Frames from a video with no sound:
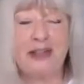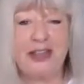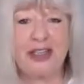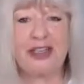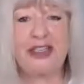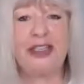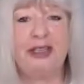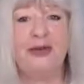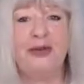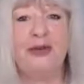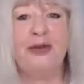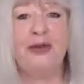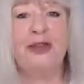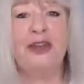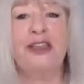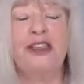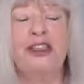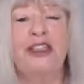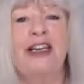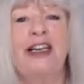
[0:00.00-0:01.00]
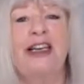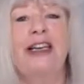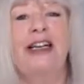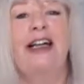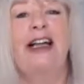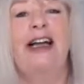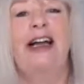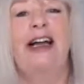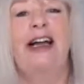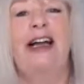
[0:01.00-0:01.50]
just launched
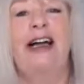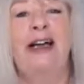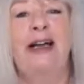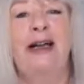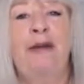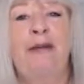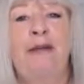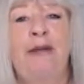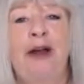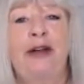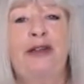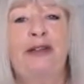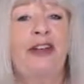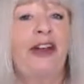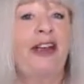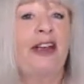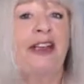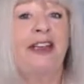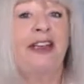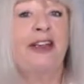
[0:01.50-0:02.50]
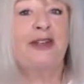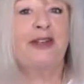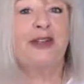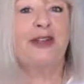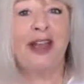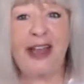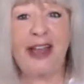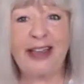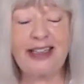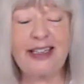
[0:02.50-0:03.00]
a fun and
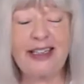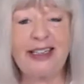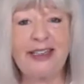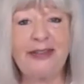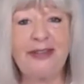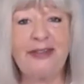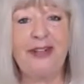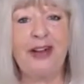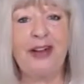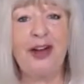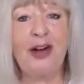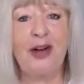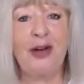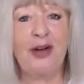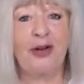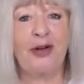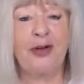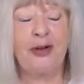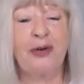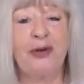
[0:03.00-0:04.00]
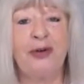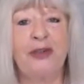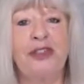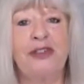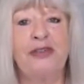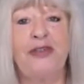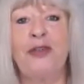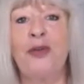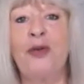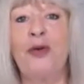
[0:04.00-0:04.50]
creative art course
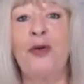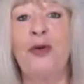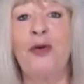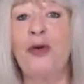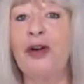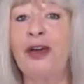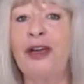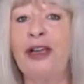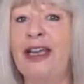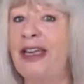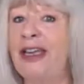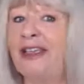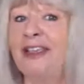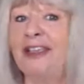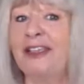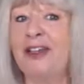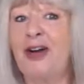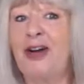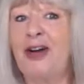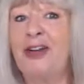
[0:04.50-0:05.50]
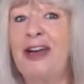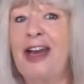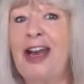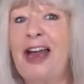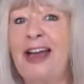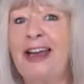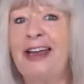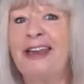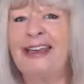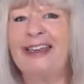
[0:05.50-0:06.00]
for kids
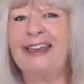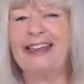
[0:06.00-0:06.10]
online.